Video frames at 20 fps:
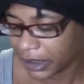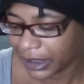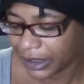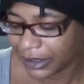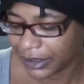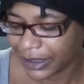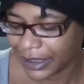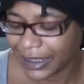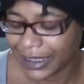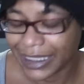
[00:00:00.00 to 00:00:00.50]

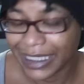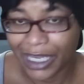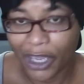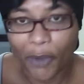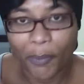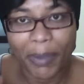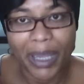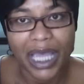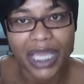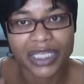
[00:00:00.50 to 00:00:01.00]
get nail
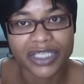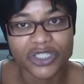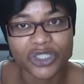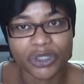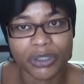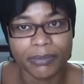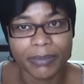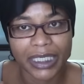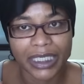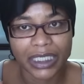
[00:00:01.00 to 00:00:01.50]
polish
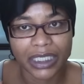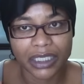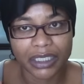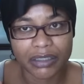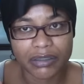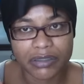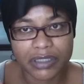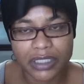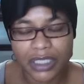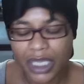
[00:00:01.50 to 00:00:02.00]
on my
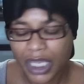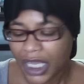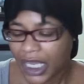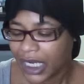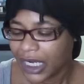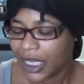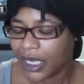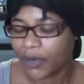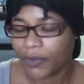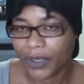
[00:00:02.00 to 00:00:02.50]
nails.
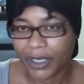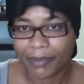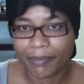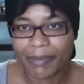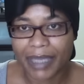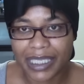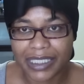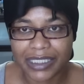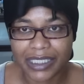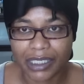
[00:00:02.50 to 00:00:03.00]
I don't want to
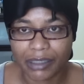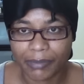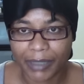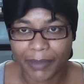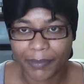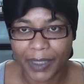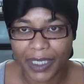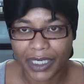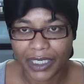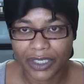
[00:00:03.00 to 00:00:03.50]
mess up my
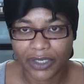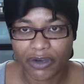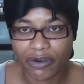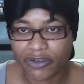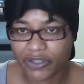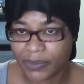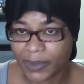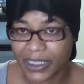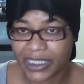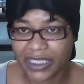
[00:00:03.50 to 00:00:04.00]
manicure,
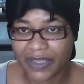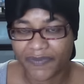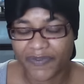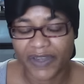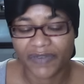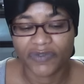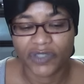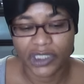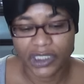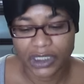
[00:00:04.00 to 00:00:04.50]
especially if
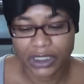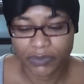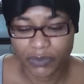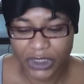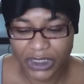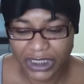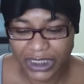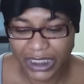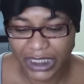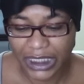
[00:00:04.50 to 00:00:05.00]
I've just
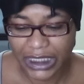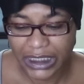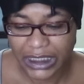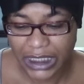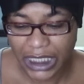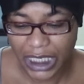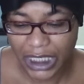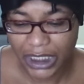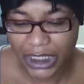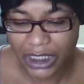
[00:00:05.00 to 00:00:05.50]
recently
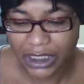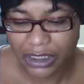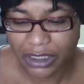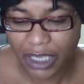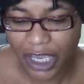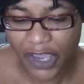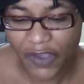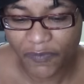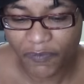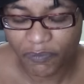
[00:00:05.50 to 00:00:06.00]
done it. So
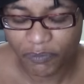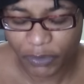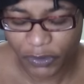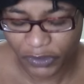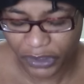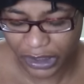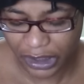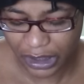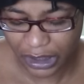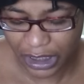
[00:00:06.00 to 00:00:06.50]
I've
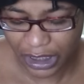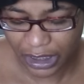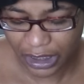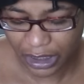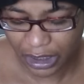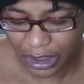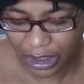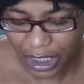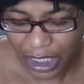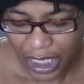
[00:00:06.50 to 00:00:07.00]
been
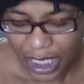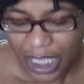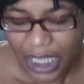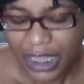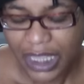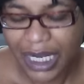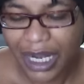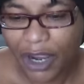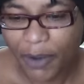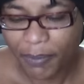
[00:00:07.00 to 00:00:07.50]
thinking
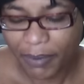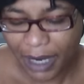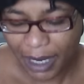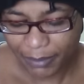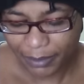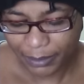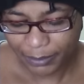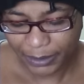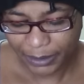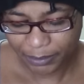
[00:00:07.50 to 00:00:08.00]
that I'll
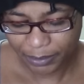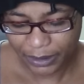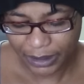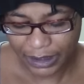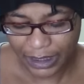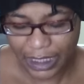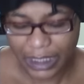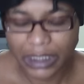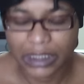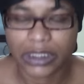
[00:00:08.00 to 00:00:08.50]
probably put
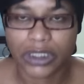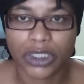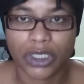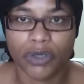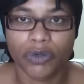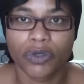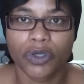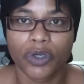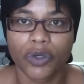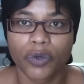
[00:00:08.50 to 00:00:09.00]
like a
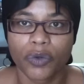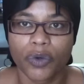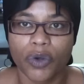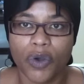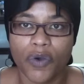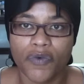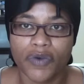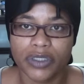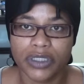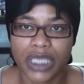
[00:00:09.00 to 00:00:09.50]
gel coat
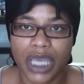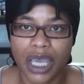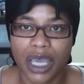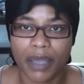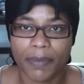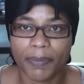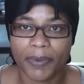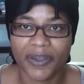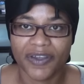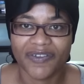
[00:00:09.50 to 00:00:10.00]
over
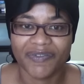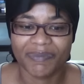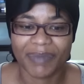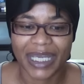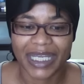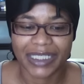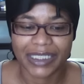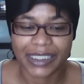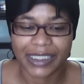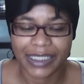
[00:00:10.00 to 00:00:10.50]
top of
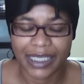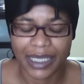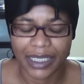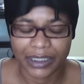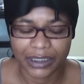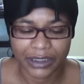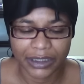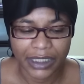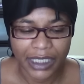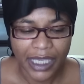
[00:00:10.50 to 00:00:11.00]
my
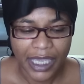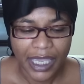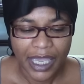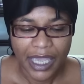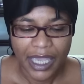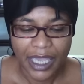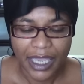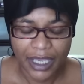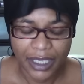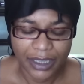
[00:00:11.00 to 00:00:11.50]
design.
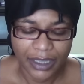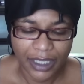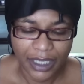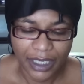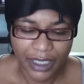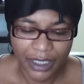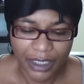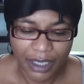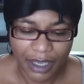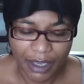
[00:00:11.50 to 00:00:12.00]
And
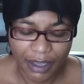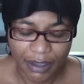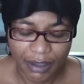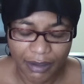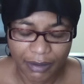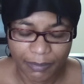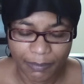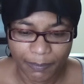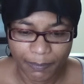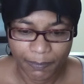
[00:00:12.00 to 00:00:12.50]
then
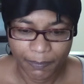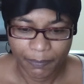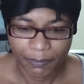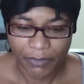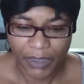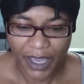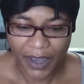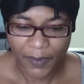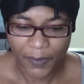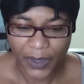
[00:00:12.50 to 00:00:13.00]
um,
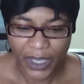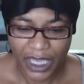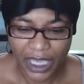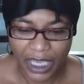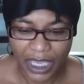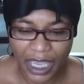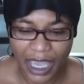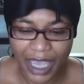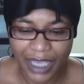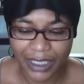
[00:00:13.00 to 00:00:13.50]
that
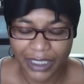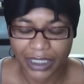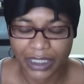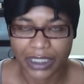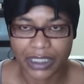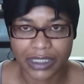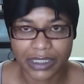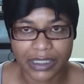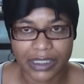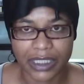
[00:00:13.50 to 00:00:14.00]
way I can
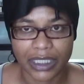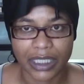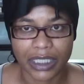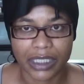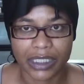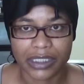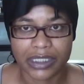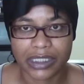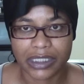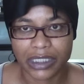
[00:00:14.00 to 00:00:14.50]

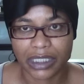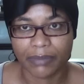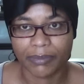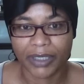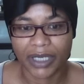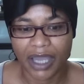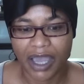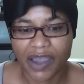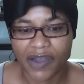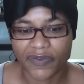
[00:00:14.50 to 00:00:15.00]
easily steam
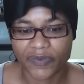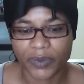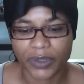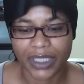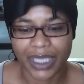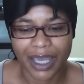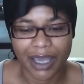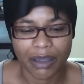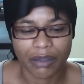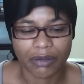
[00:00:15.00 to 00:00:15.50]
it off
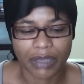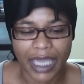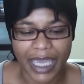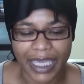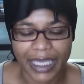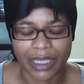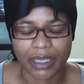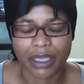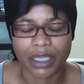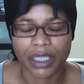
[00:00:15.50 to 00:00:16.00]
without
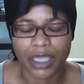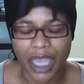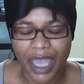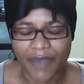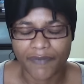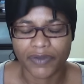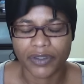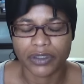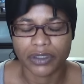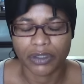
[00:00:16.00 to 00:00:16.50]
like
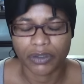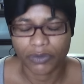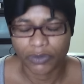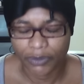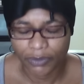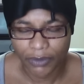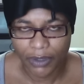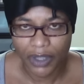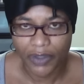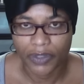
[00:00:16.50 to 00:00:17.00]
having to go
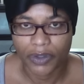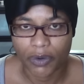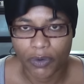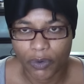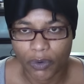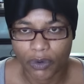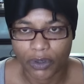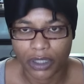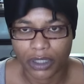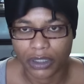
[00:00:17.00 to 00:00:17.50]
through all the
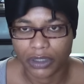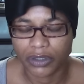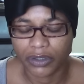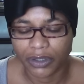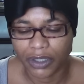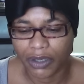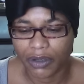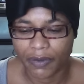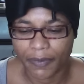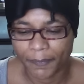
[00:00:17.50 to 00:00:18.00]
horror, you
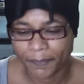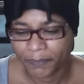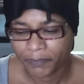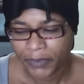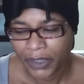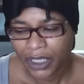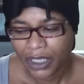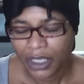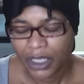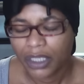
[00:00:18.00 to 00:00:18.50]
know,
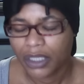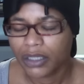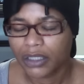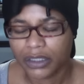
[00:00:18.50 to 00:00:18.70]
the,